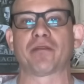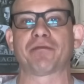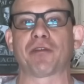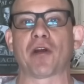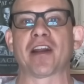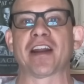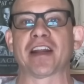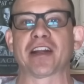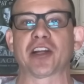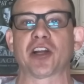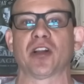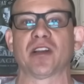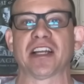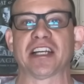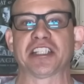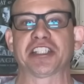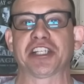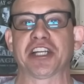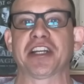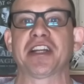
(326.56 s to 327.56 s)
front-end
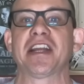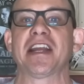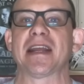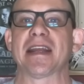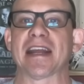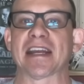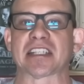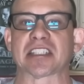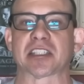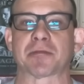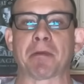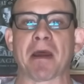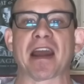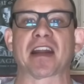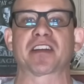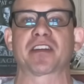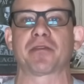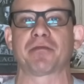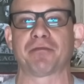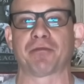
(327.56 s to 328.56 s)
collision,
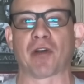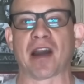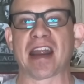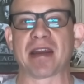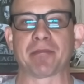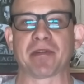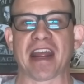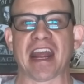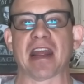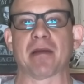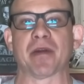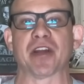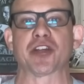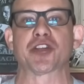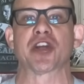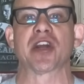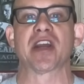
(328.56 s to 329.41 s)
expect frame damage.